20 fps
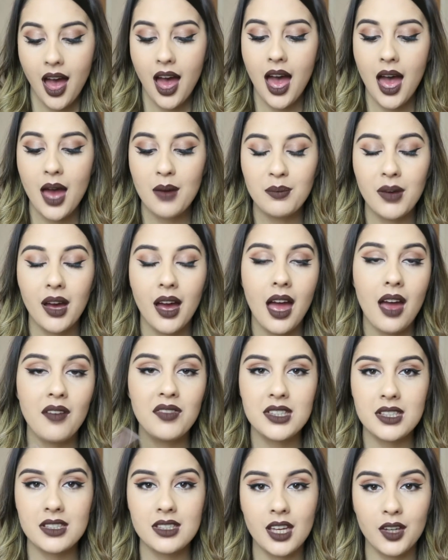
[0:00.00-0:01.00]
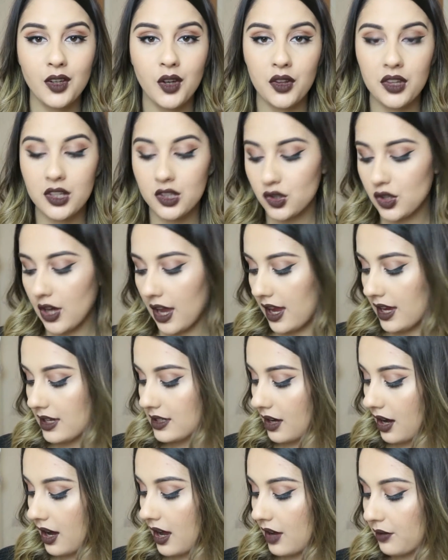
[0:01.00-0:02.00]
Um, ever since I got this shade
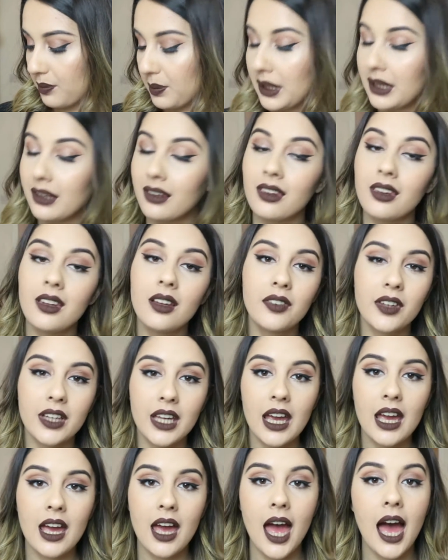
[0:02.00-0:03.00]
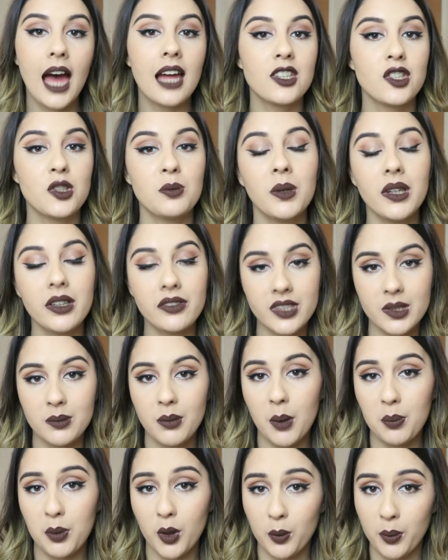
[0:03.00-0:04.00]
I have been loving it and you might have seen
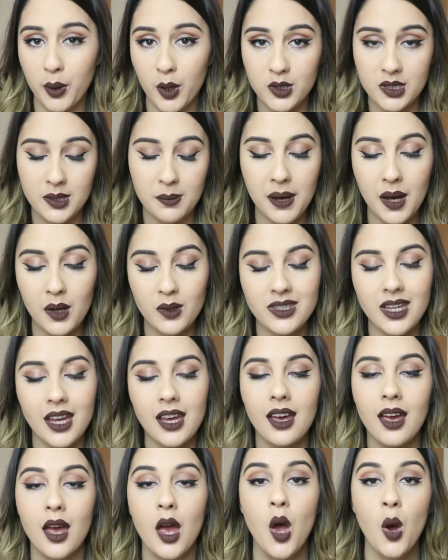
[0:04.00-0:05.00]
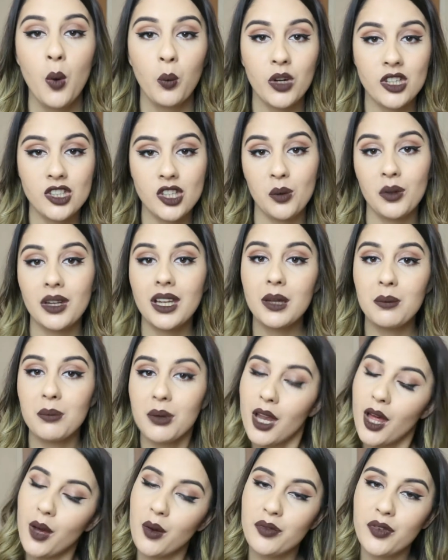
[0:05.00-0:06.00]
my blog post about it which I will link
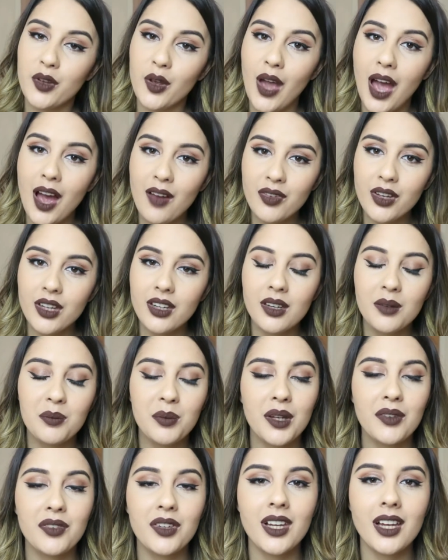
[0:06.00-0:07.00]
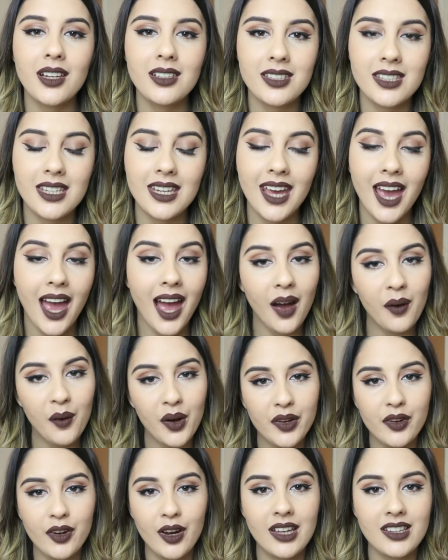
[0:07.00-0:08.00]
below if you haven't but if you'd like to see how
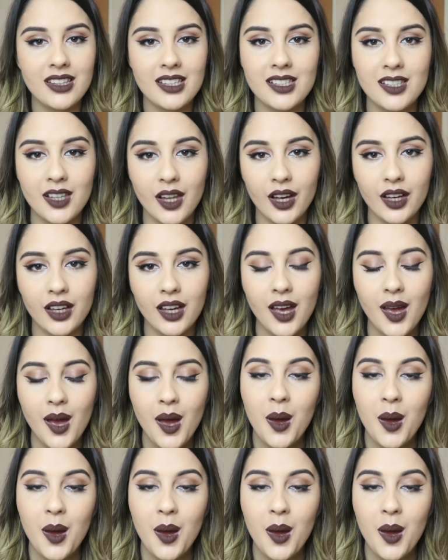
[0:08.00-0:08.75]
I created this look